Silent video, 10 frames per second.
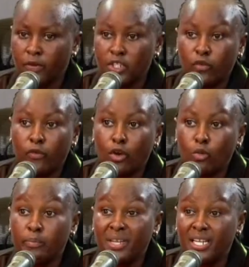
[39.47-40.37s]
First of
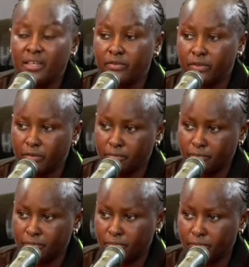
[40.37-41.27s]
all we believe
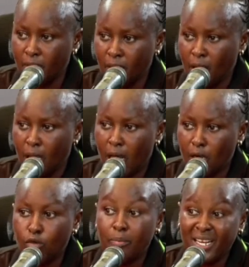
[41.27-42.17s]

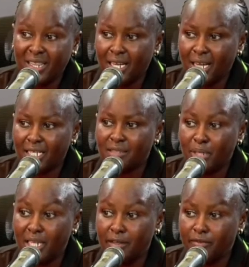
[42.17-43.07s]
and we made the girls
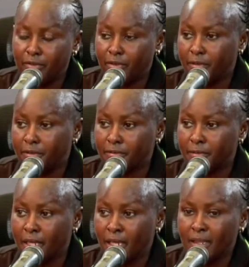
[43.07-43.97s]
believe
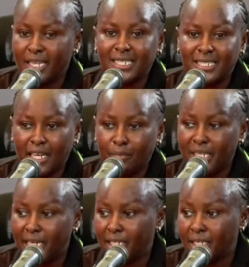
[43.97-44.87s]
that it can
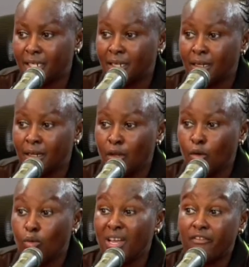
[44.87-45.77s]
be done.
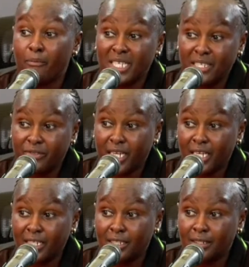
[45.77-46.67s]
We have massive
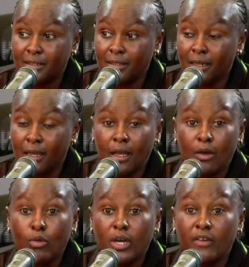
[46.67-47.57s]
talent.
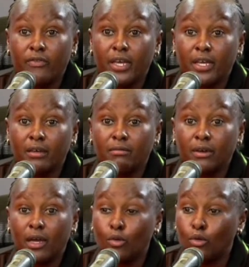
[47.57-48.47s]
We have uh,
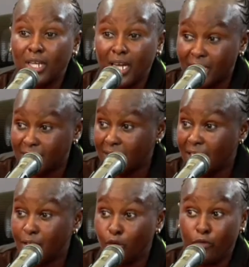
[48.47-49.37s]
good girls.
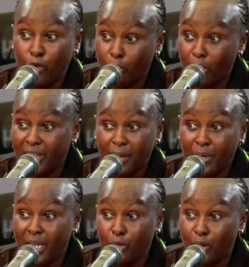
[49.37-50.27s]
They know football. They are
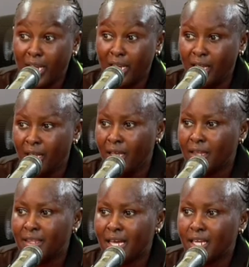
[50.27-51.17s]
playing well.
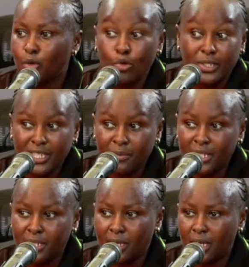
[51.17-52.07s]
They are in good
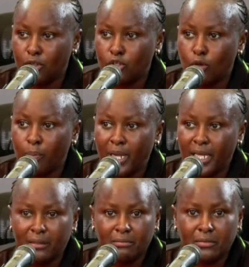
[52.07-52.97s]
teams. Uh, those who are
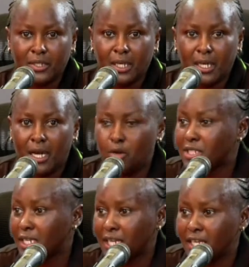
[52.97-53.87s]
playing uh,
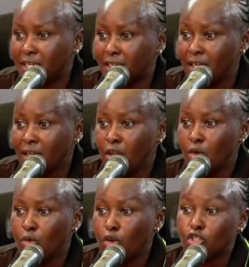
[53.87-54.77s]
outside Kenya.
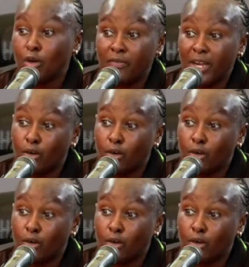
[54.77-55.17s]
We also have